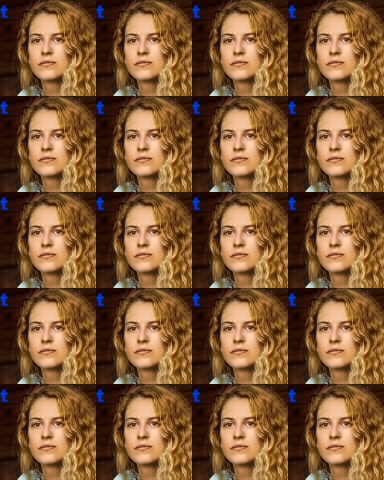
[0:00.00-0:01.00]

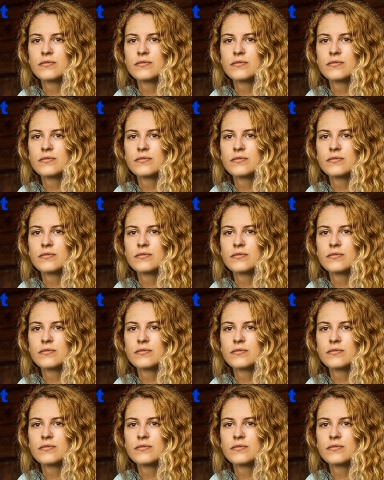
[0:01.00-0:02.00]

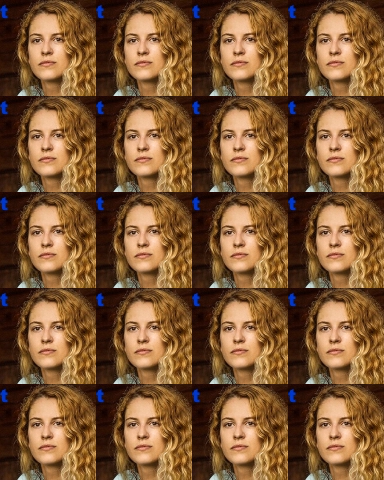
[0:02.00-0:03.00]

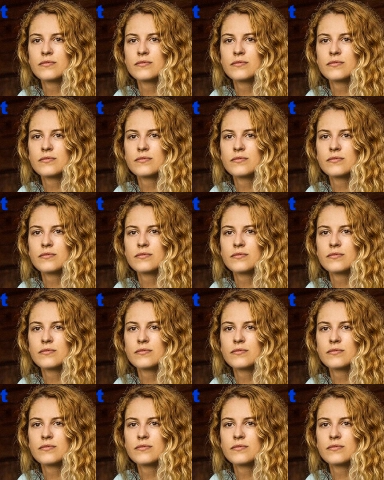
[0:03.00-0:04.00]

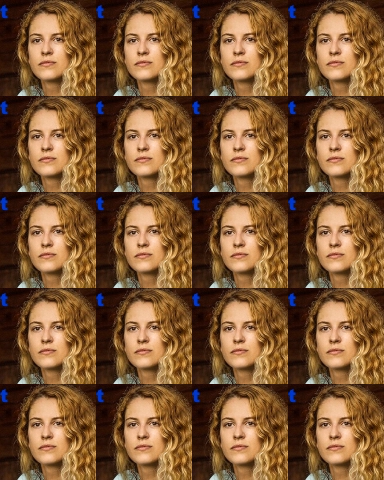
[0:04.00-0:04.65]
[no speech]